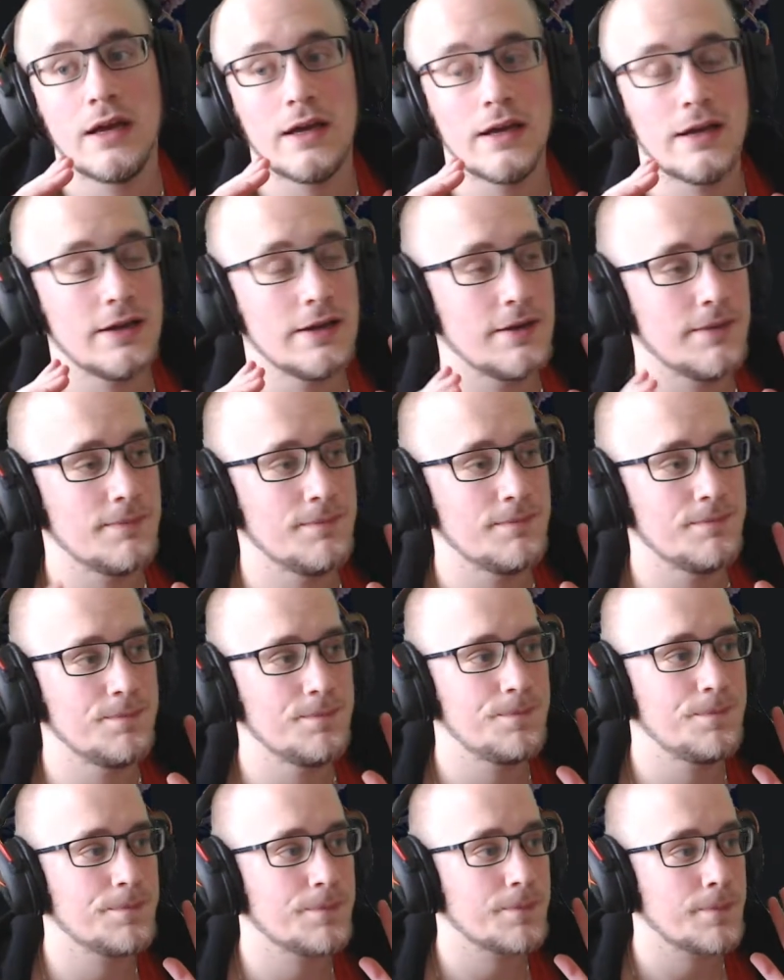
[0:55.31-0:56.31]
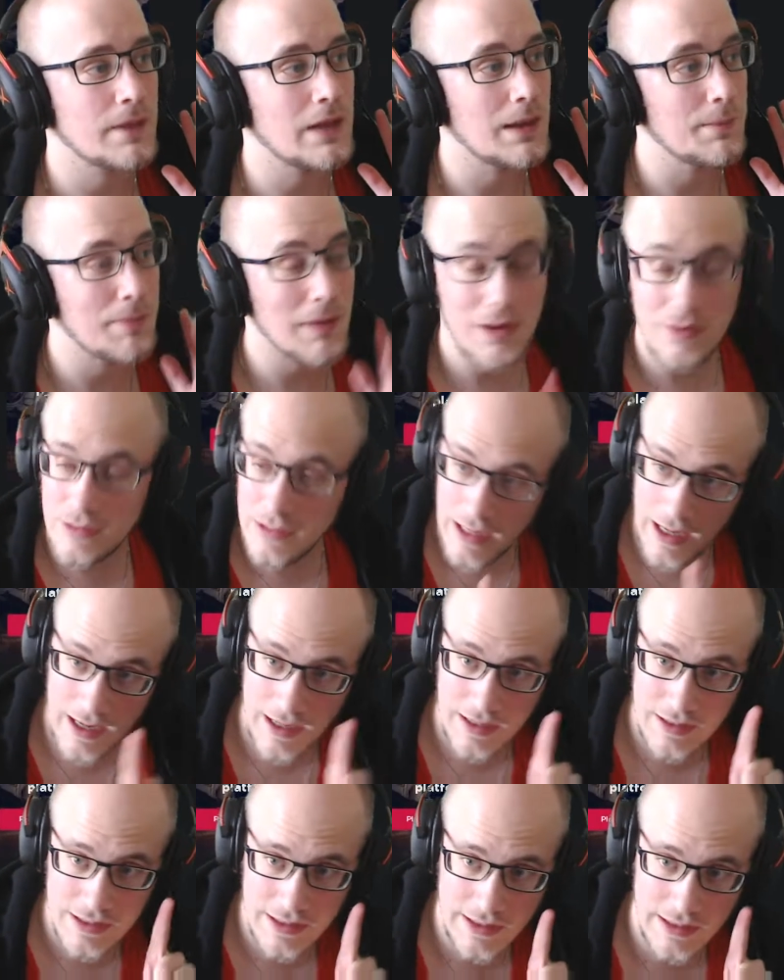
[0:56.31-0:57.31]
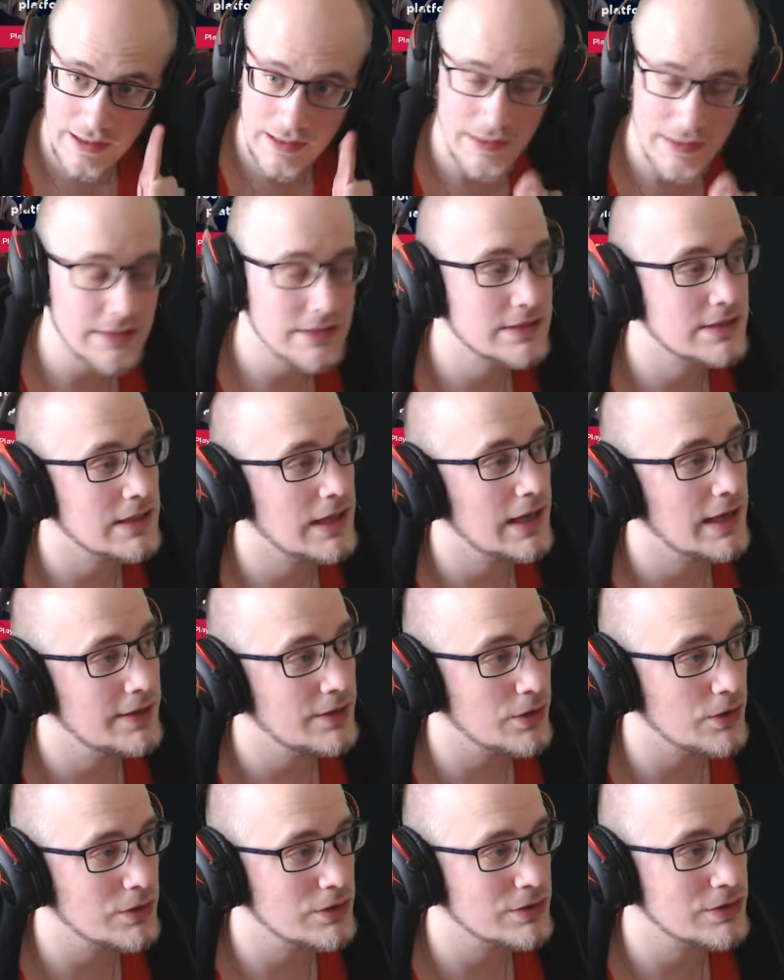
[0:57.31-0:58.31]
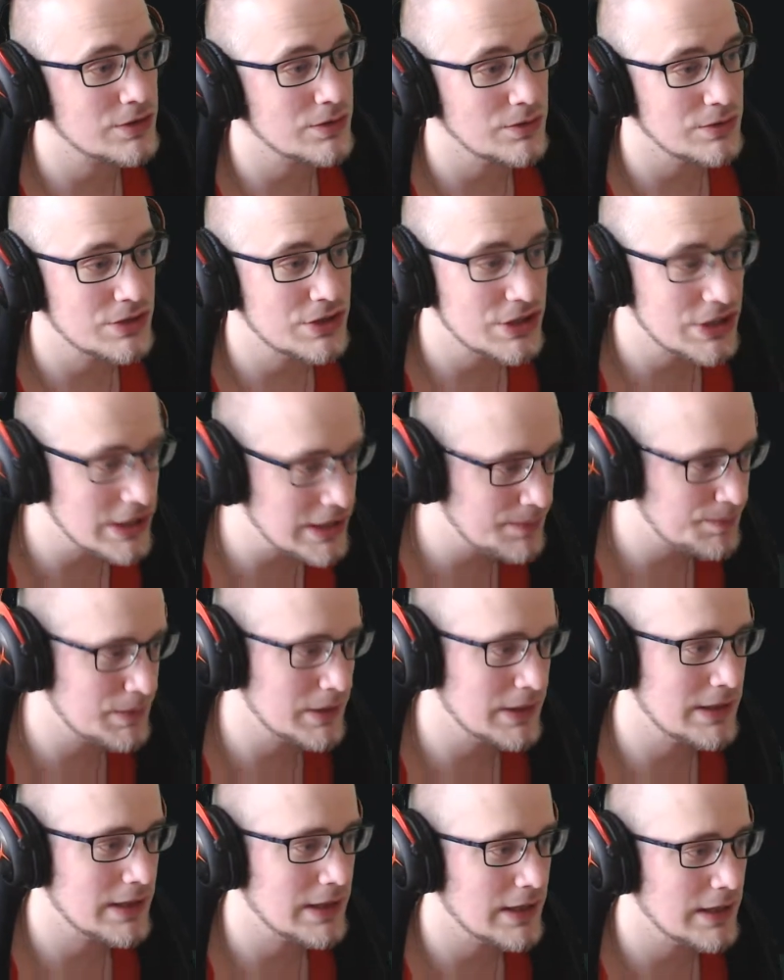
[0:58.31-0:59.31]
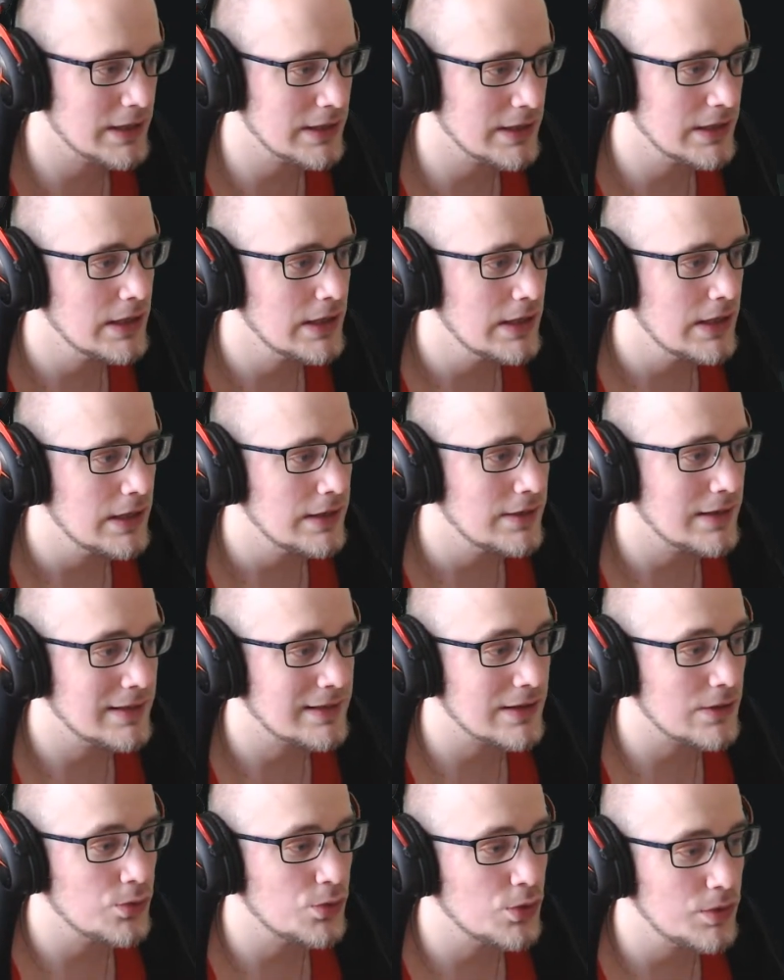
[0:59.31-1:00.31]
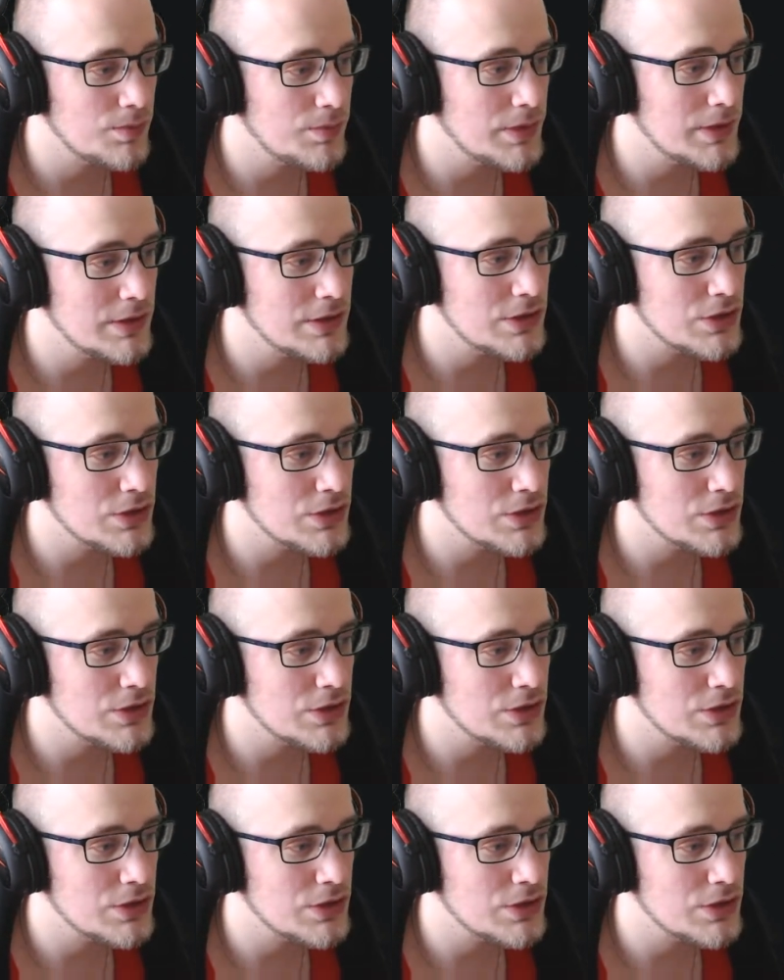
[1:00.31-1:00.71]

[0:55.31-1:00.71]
Um, about actually Illias and also GPK that they would be